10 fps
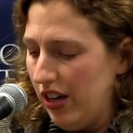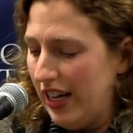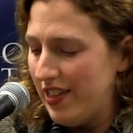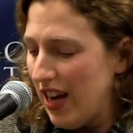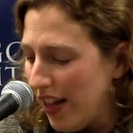
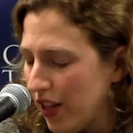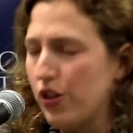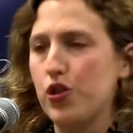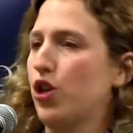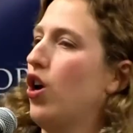it's not that
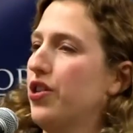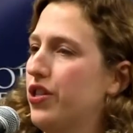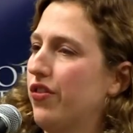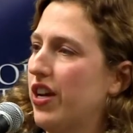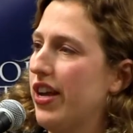there's a
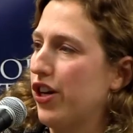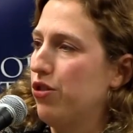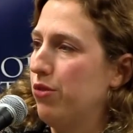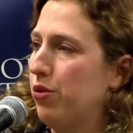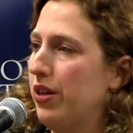causative
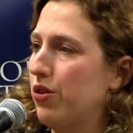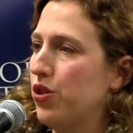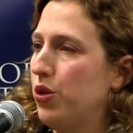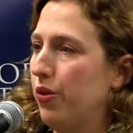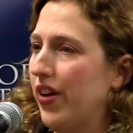connection between
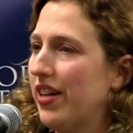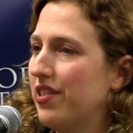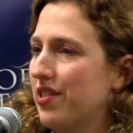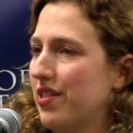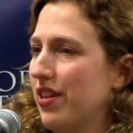those two
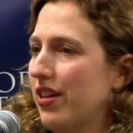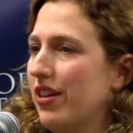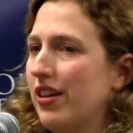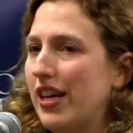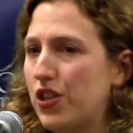events.
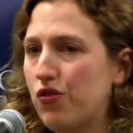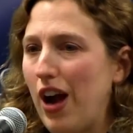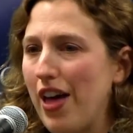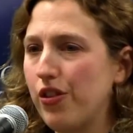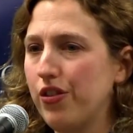It's
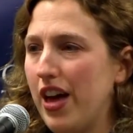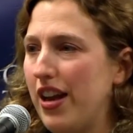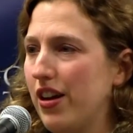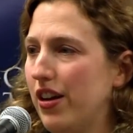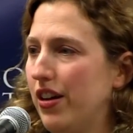rather
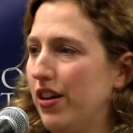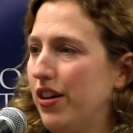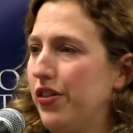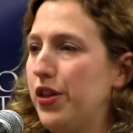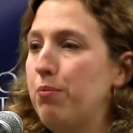that
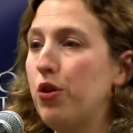the